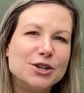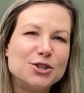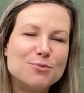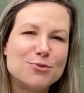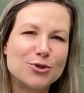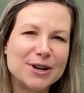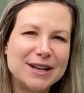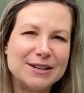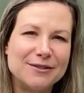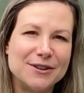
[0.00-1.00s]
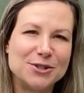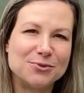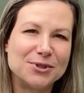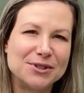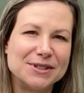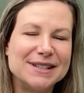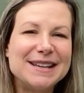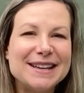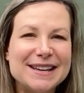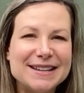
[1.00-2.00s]
to more individuals
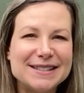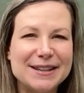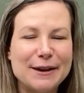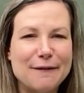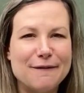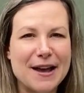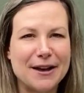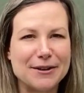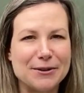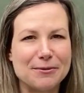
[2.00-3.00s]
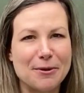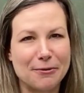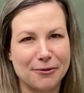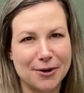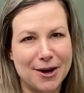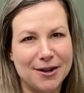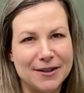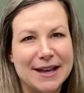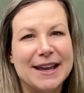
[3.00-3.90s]
is of value overall.